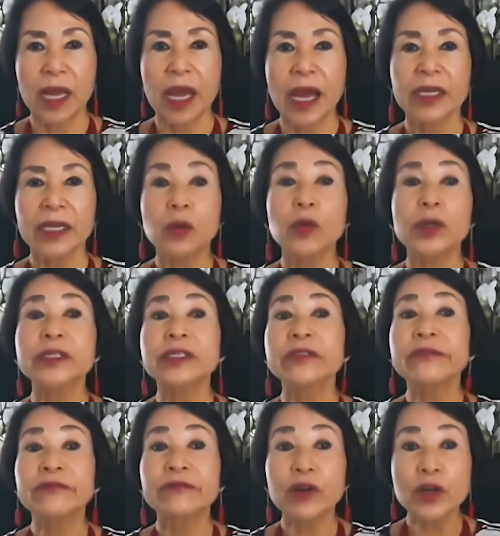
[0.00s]
And it was the
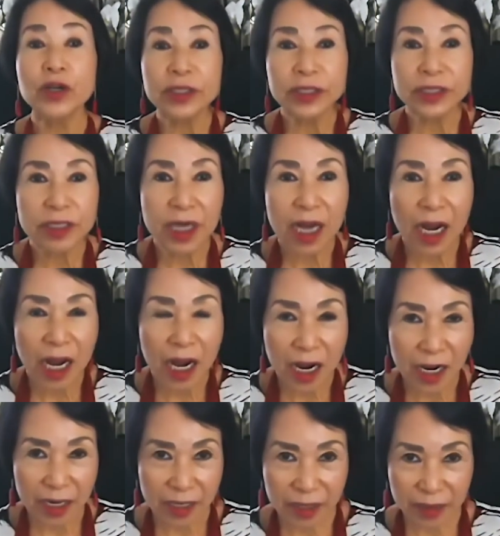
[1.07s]
first
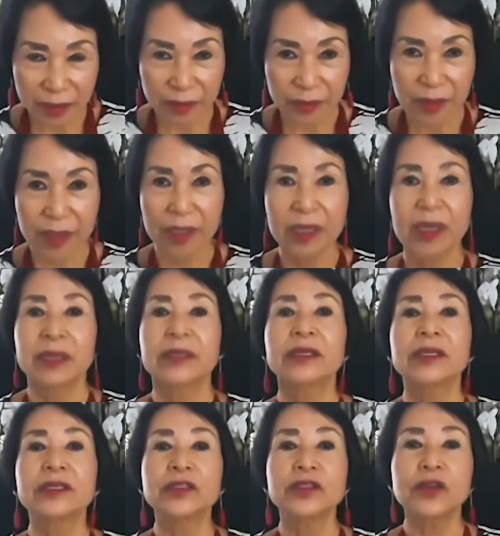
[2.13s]
time that
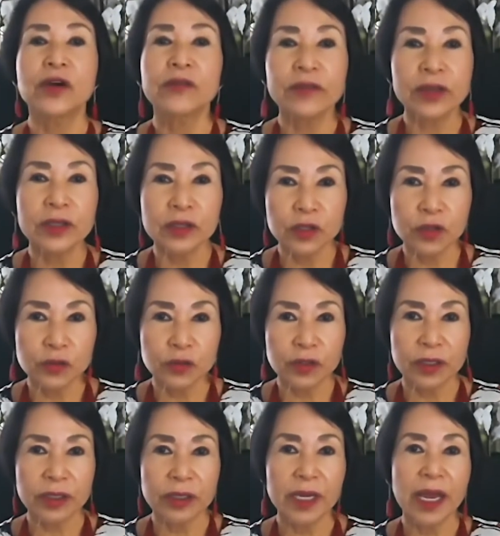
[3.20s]
the Soviet
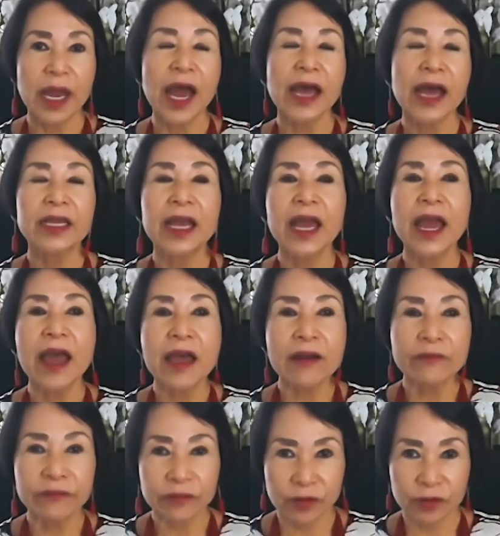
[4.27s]
Union had
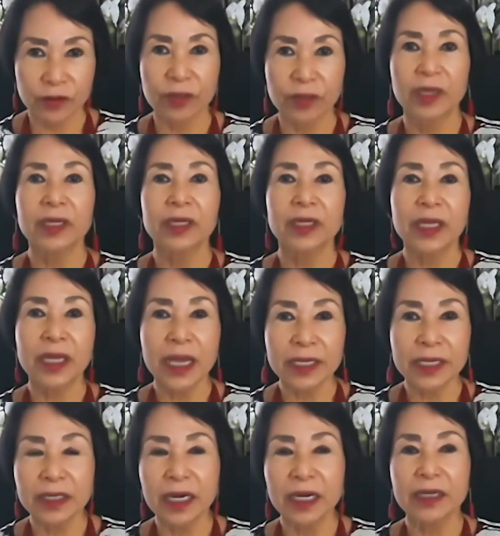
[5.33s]
ever let
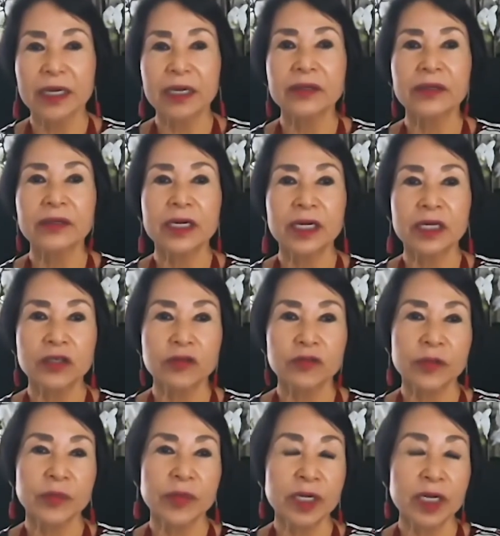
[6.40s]
another
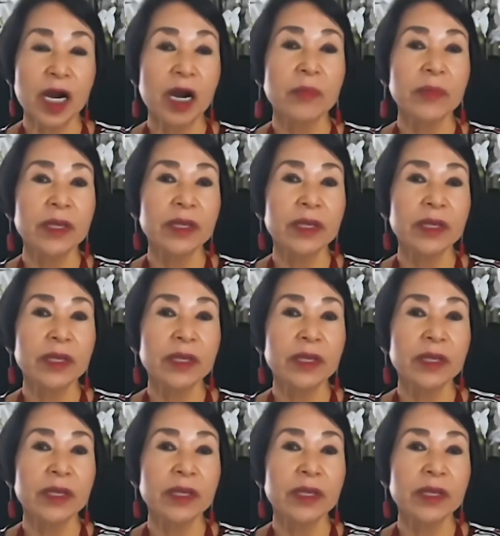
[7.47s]
country become